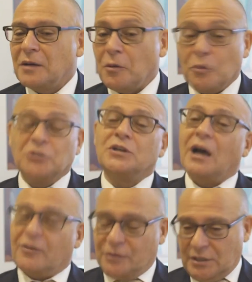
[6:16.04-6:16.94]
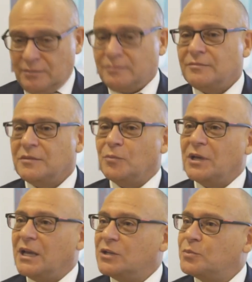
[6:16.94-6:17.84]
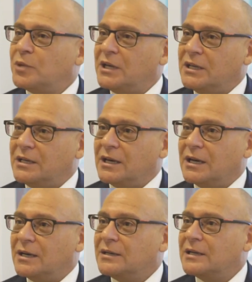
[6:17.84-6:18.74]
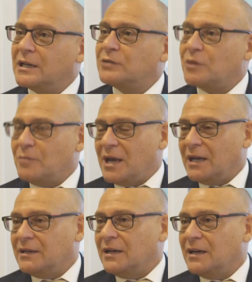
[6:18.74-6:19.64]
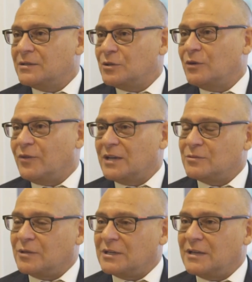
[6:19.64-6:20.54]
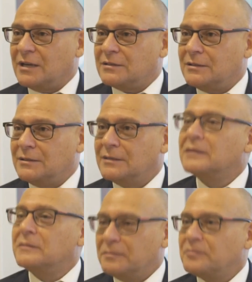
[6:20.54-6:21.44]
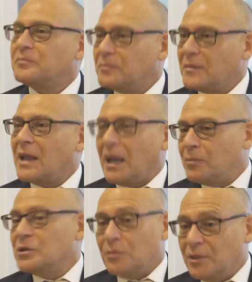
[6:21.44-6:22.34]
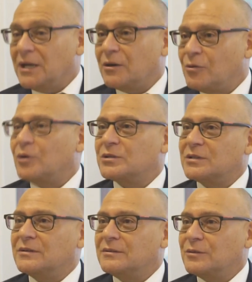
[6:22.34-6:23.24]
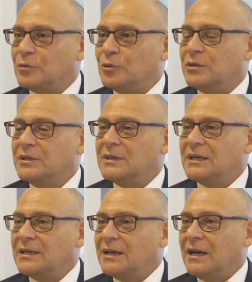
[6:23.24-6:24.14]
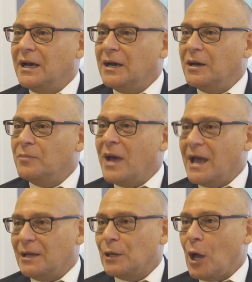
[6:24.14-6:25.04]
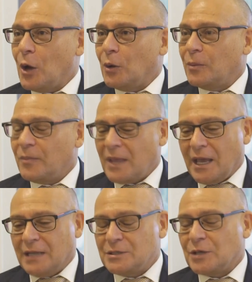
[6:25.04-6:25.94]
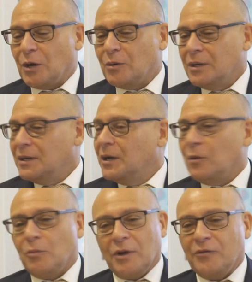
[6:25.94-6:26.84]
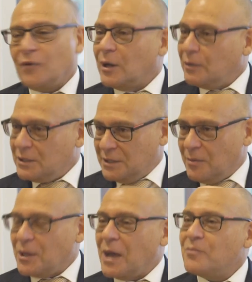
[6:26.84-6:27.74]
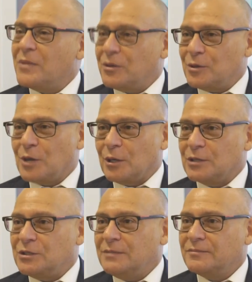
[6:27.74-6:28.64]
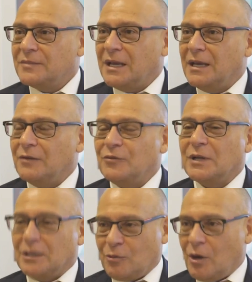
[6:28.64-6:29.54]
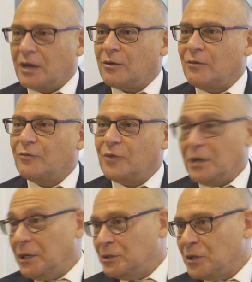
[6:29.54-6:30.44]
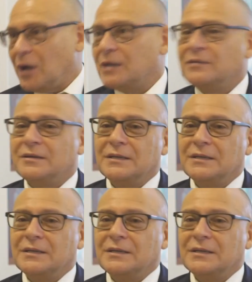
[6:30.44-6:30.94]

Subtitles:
which after the BHP electromag surveys were conducted, happened to be across a good mag low. And so we're following some of that methodology and feeling quite confident and excited